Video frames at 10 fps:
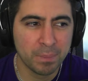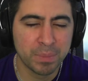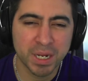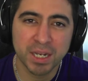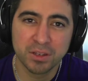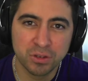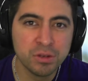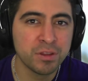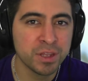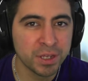I do
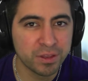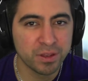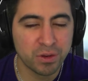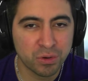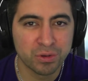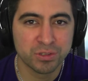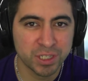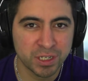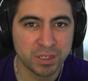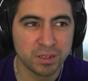think that
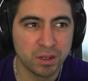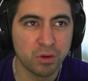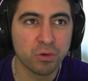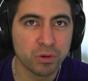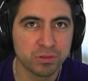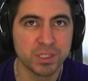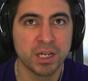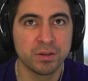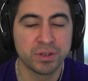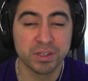
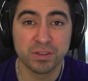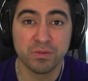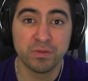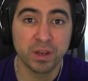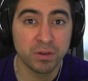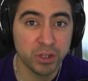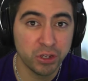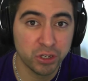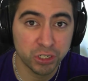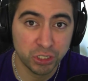Orosound does a very
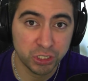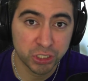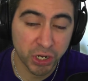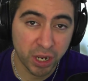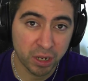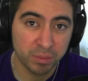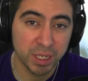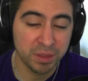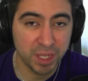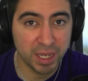good job
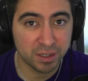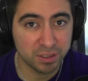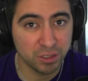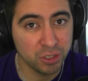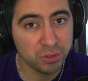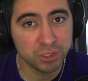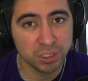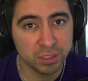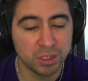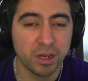in the
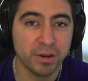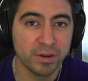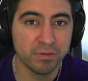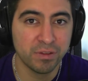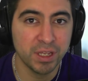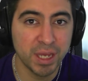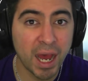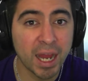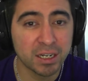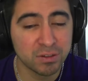execution of the
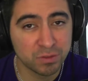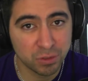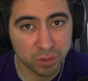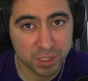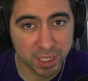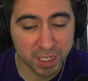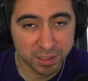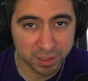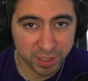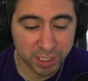active noise
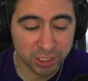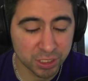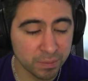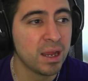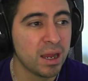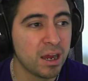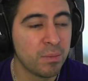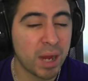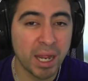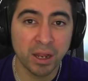cancellation.
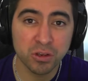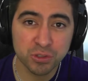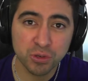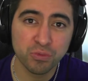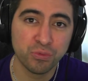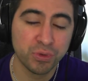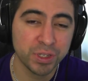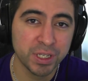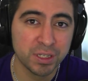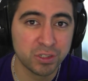I also
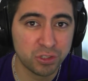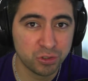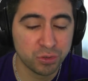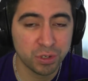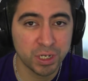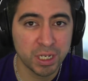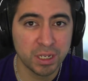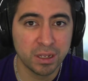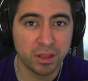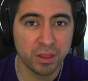really
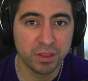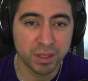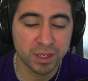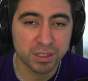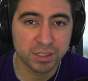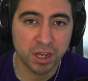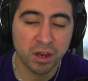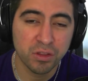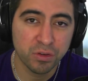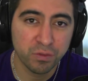enjoy this
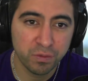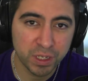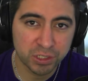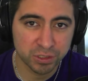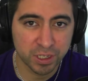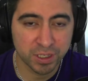other feature that they